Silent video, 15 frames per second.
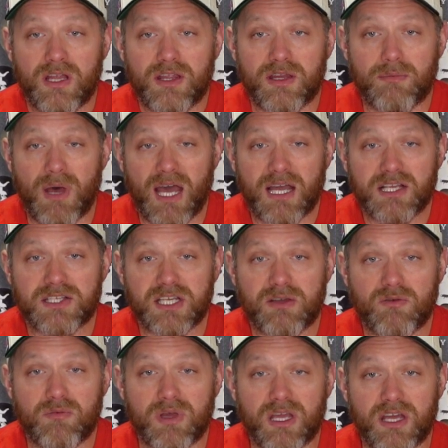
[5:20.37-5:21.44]
The magazine
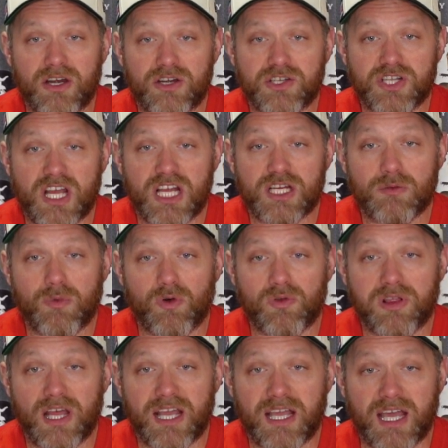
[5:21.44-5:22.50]
would be interchangeable with
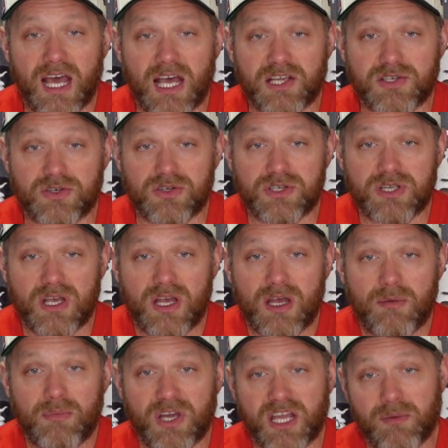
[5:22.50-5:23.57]
Lancasters,
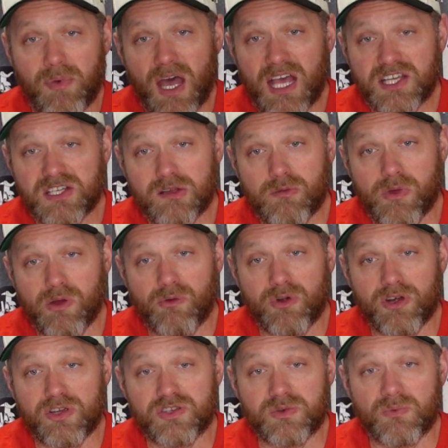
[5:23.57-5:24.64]
but capacity would be
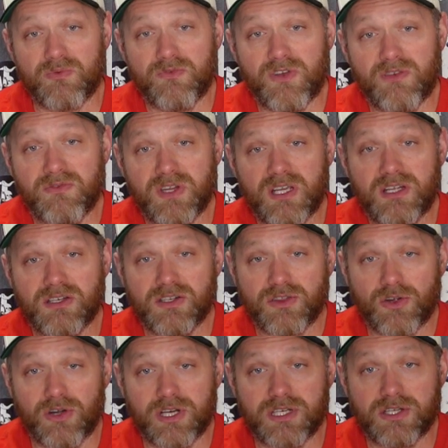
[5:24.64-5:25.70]
reduced from 50 to
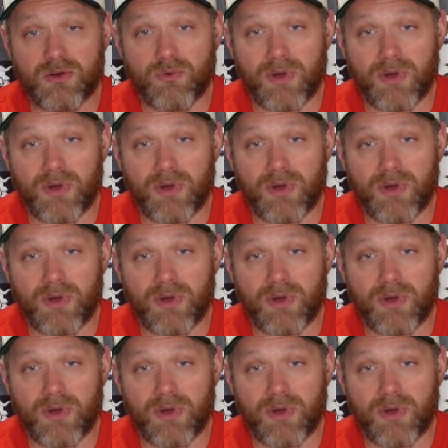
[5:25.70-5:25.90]
32